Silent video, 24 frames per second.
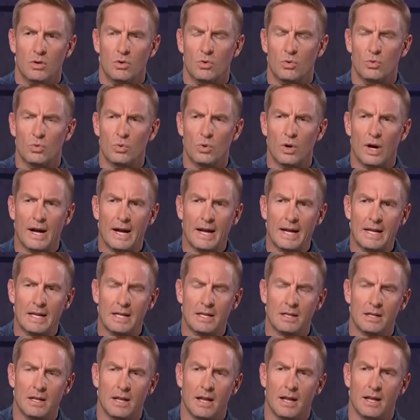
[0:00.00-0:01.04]

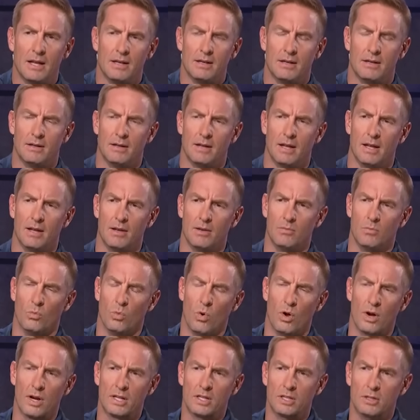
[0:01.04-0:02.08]
Ryan and
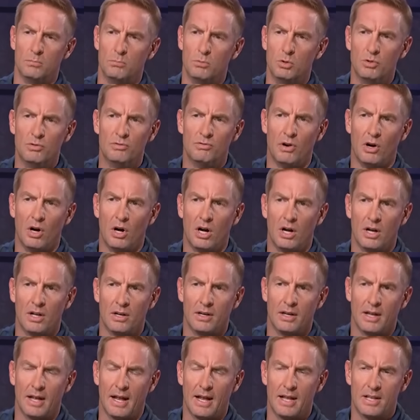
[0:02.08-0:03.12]
wanting to move
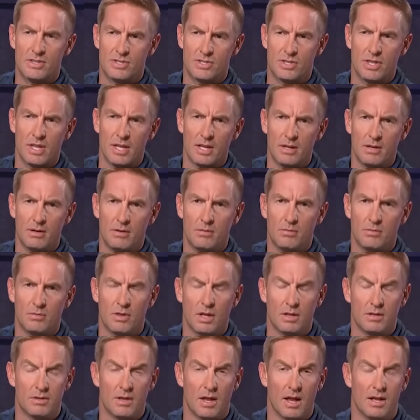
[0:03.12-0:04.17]
on as
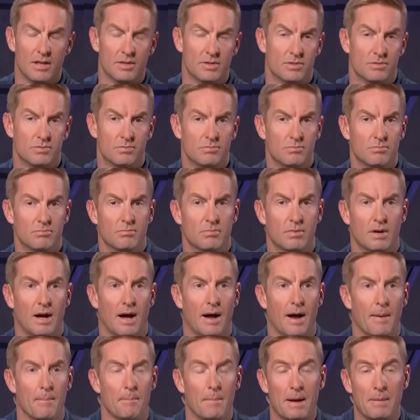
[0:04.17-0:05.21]

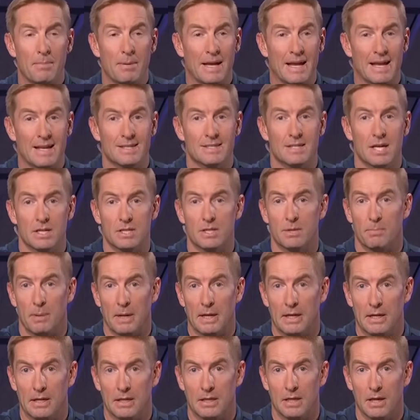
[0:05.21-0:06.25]
I maybe
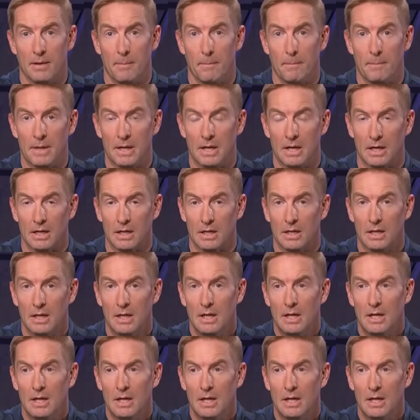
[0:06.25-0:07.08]
anticipated them being.